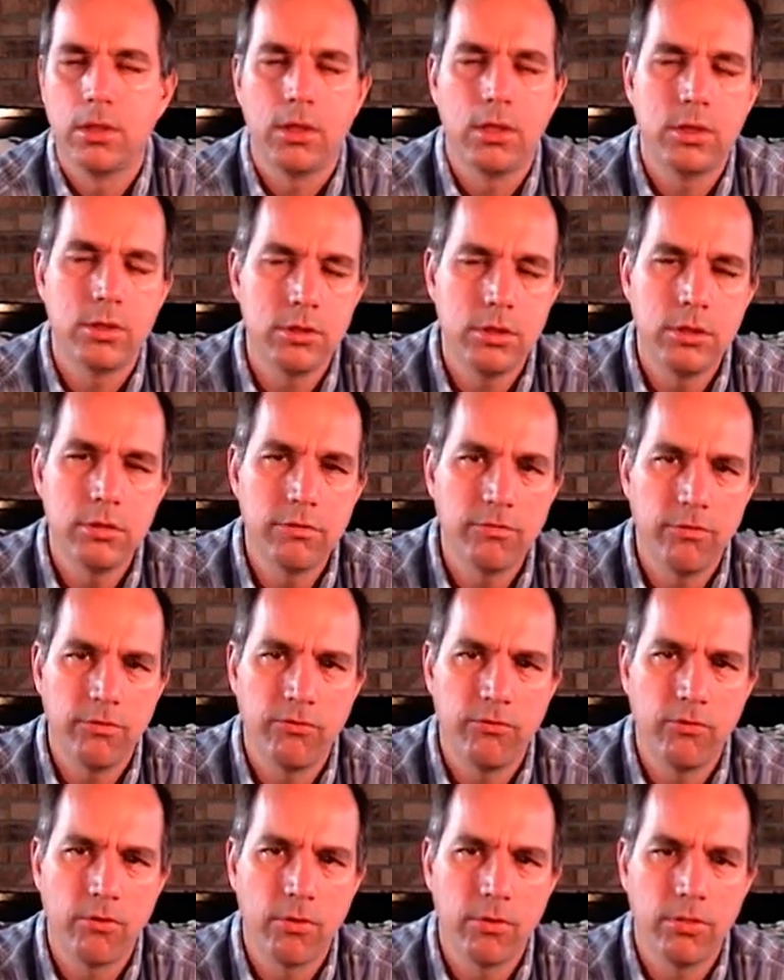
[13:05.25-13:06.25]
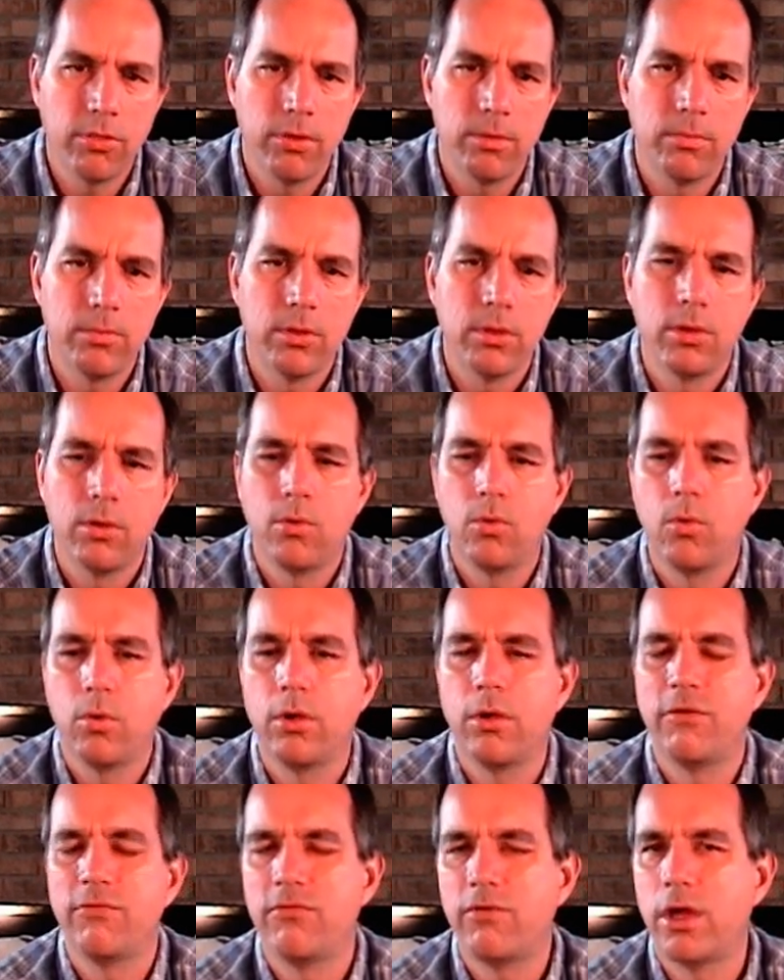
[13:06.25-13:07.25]
is useful for them,
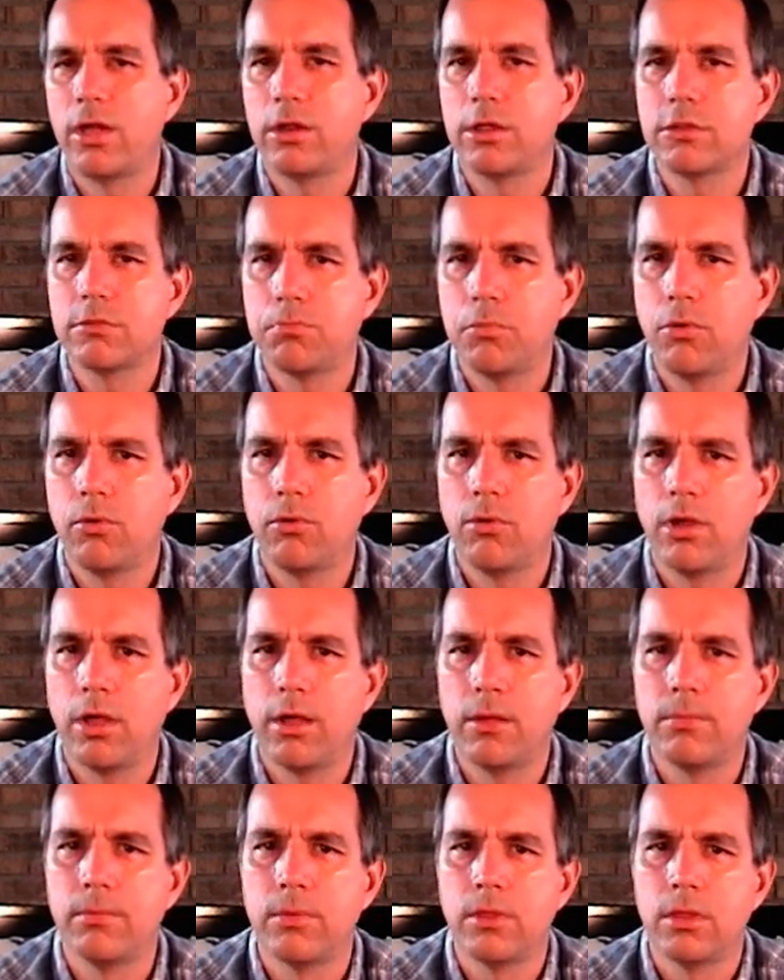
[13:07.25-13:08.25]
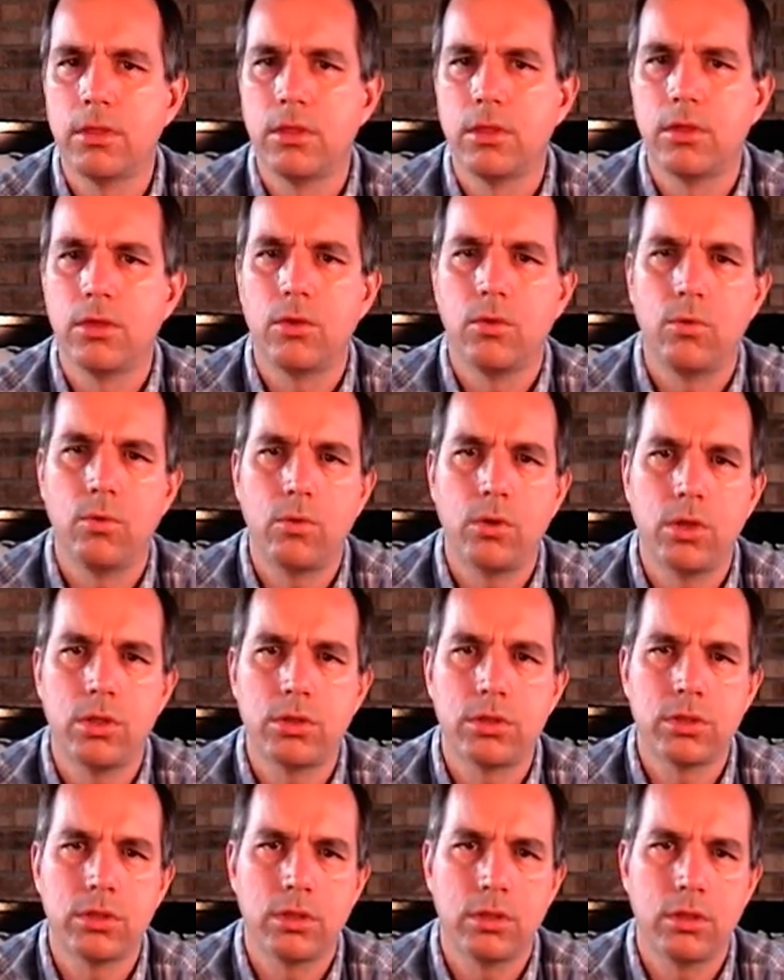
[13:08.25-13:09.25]
where a phonics program
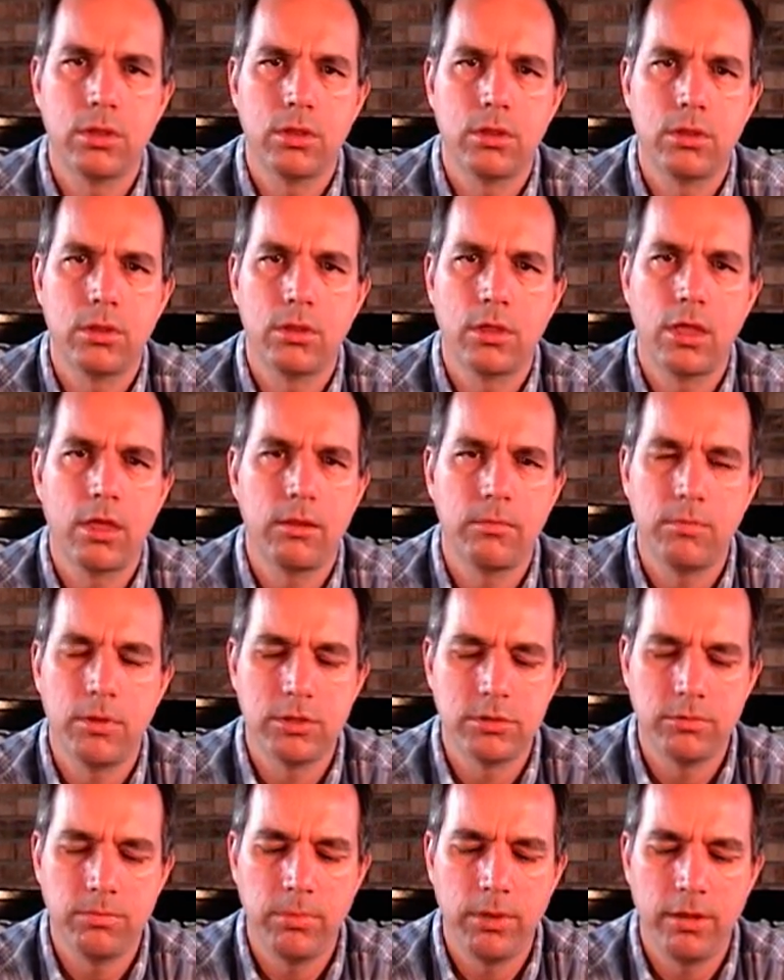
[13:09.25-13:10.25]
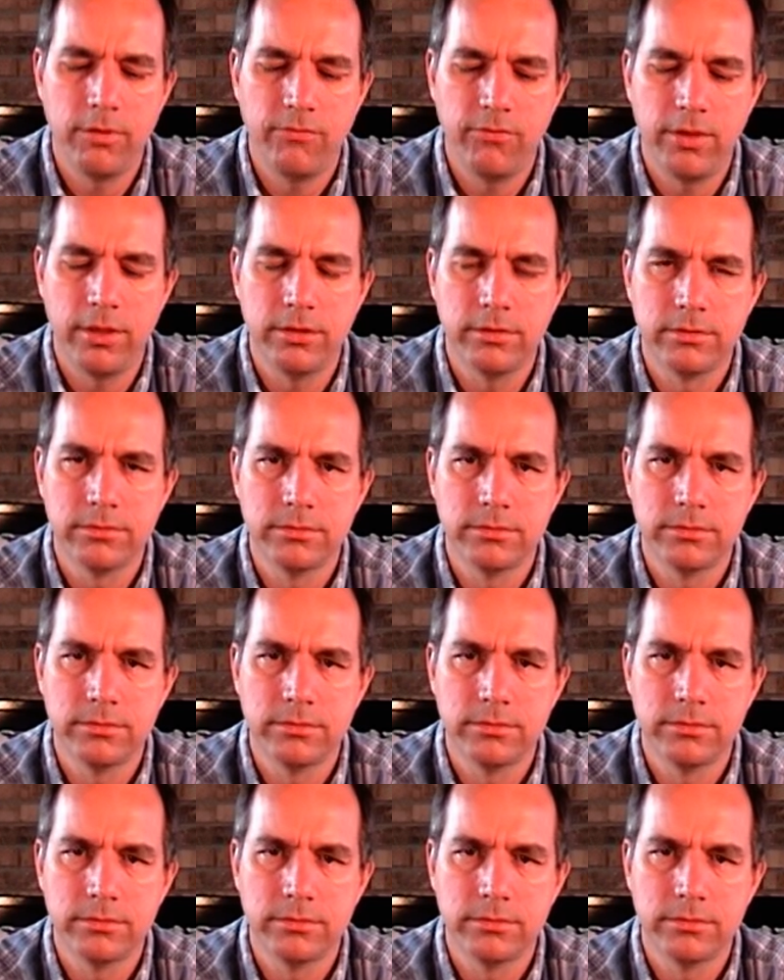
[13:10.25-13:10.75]
was not much benefit.